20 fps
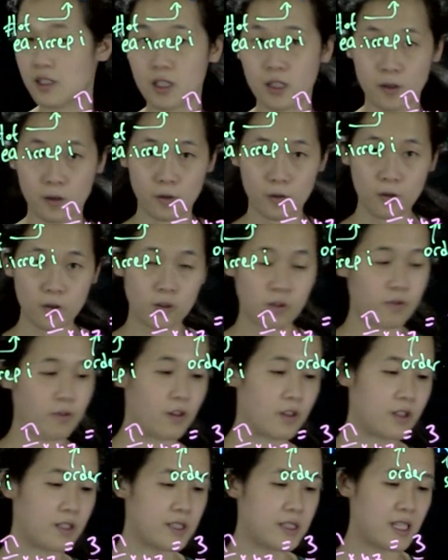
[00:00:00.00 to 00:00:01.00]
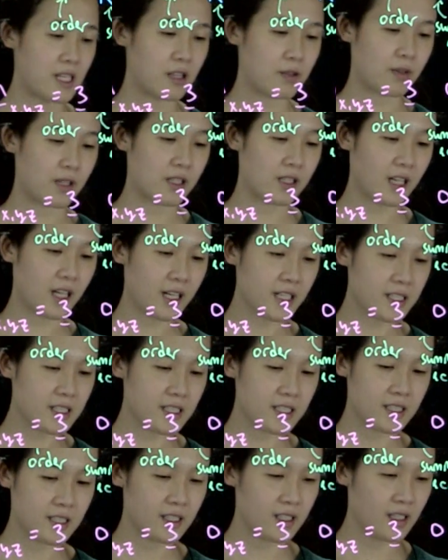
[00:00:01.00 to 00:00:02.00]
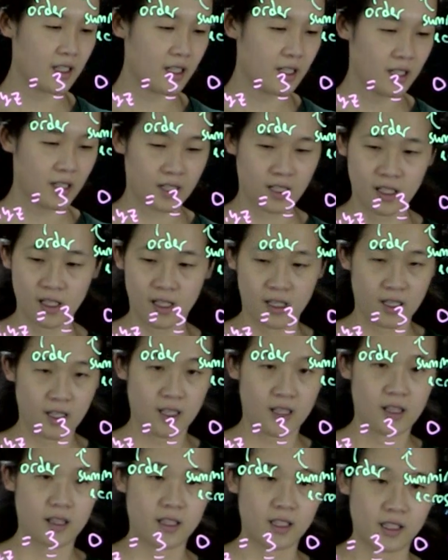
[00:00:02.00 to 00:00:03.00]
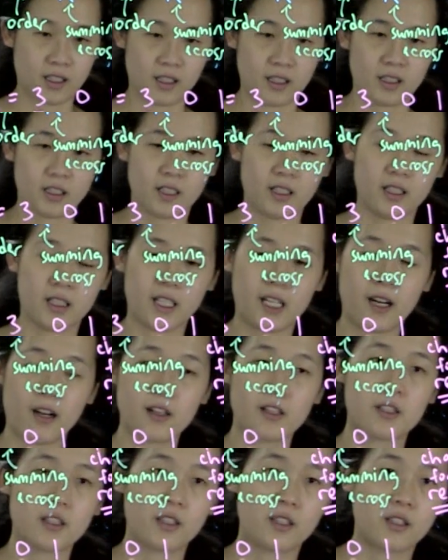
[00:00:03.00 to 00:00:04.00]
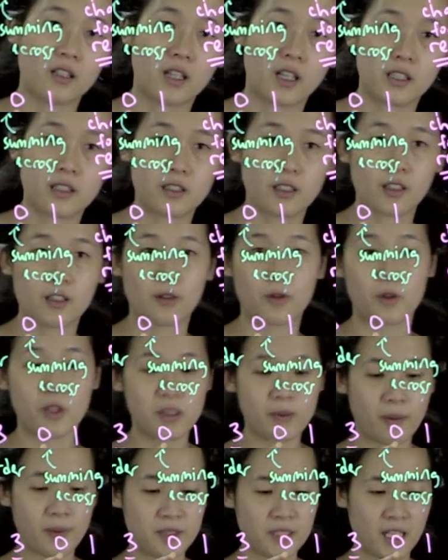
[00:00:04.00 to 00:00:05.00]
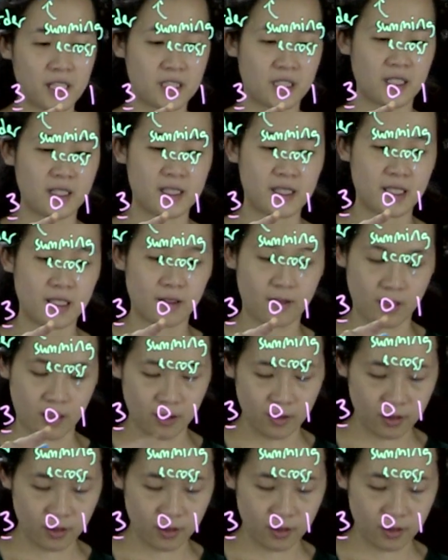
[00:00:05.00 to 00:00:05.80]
2 for the C3 class. The character under the reduced representation is 0.